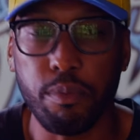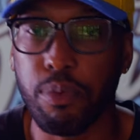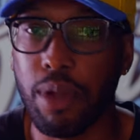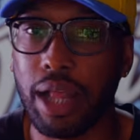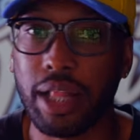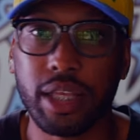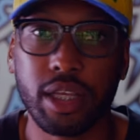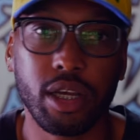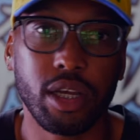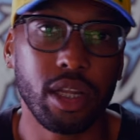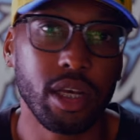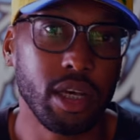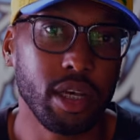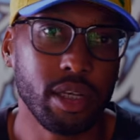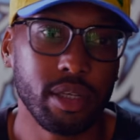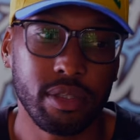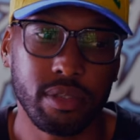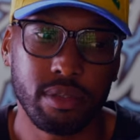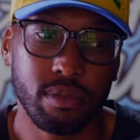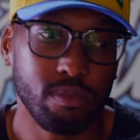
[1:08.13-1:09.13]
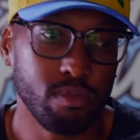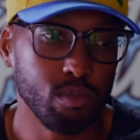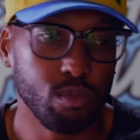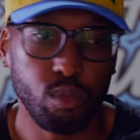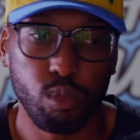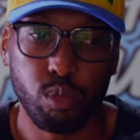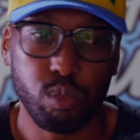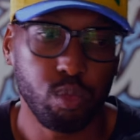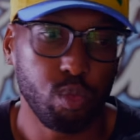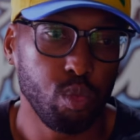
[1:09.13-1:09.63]
probably gonna
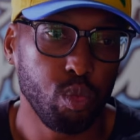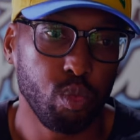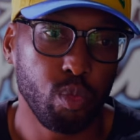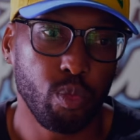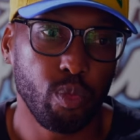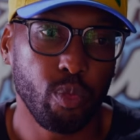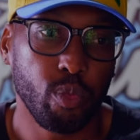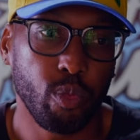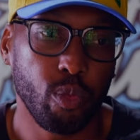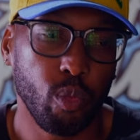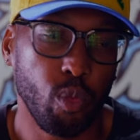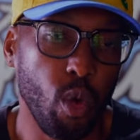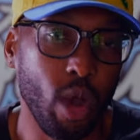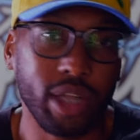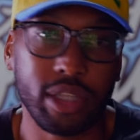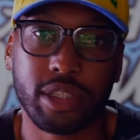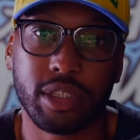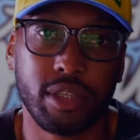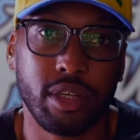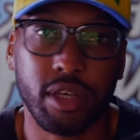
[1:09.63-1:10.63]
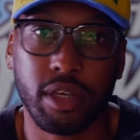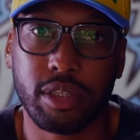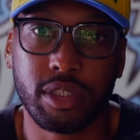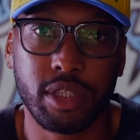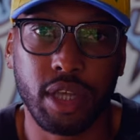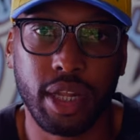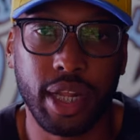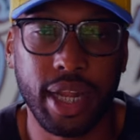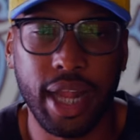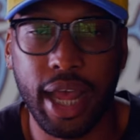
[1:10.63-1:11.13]
watch the
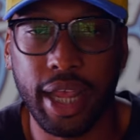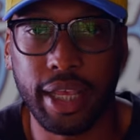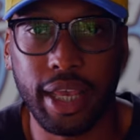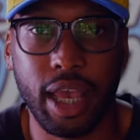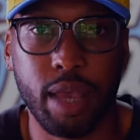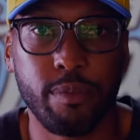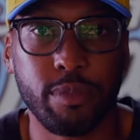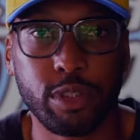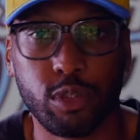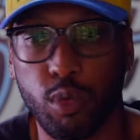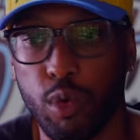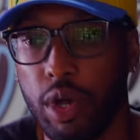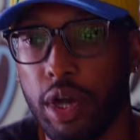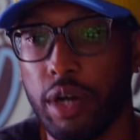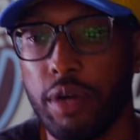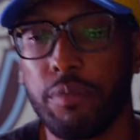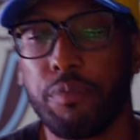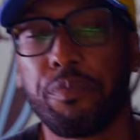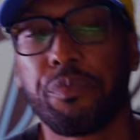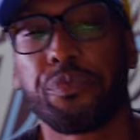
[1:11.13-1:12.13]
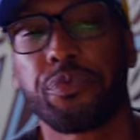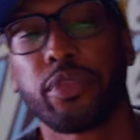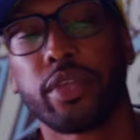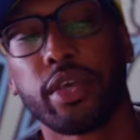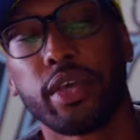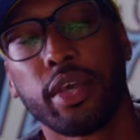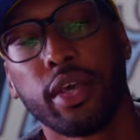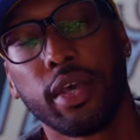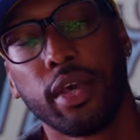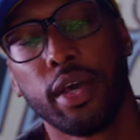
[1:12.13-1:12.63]
Sunday night game as well.
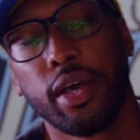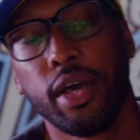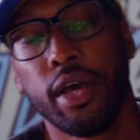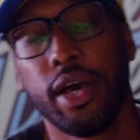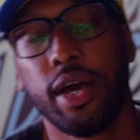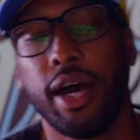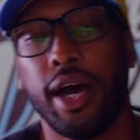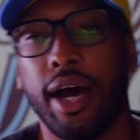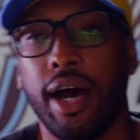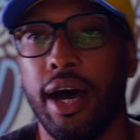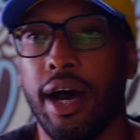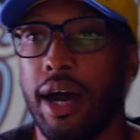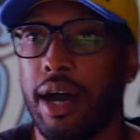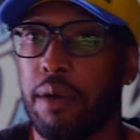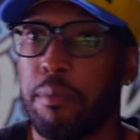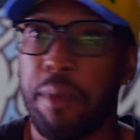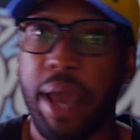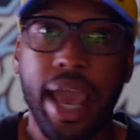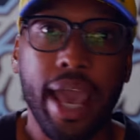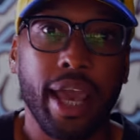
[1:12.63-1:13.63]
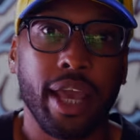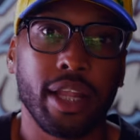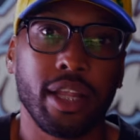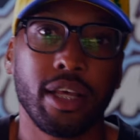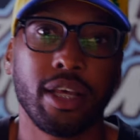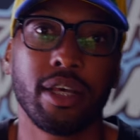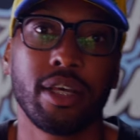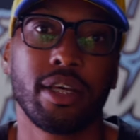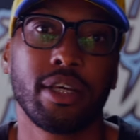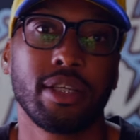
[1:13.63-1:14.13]
Man,
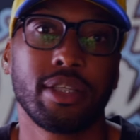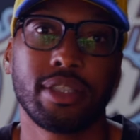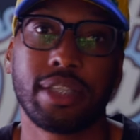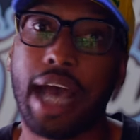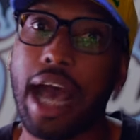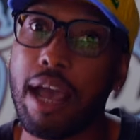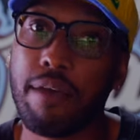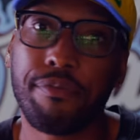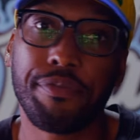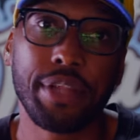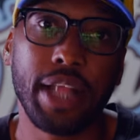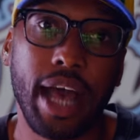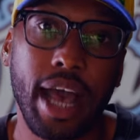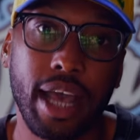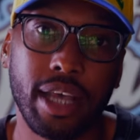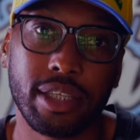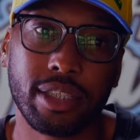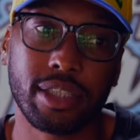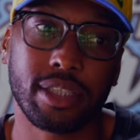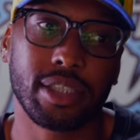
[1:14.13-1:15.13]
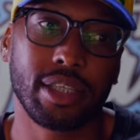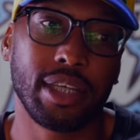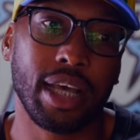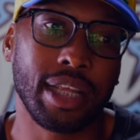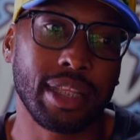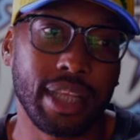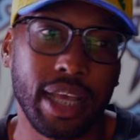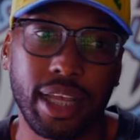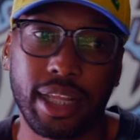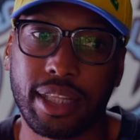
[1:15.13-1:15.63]
time flies. I
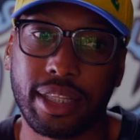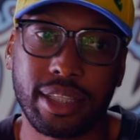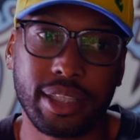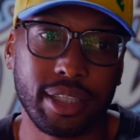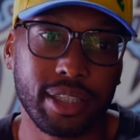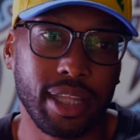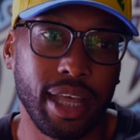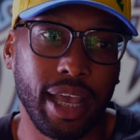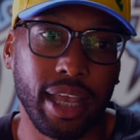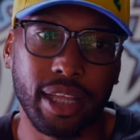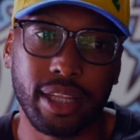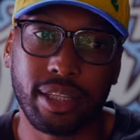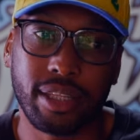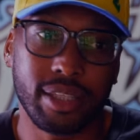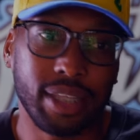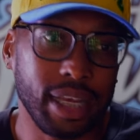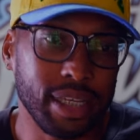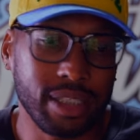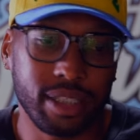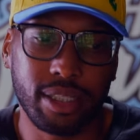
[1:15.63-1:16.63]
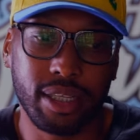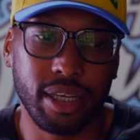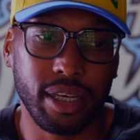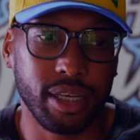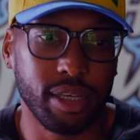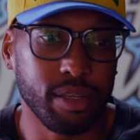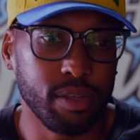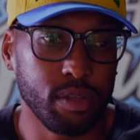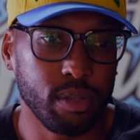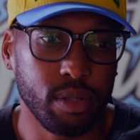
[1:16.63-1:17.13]
think like that's
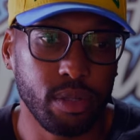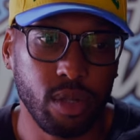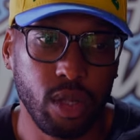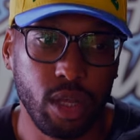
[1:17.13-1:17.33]
the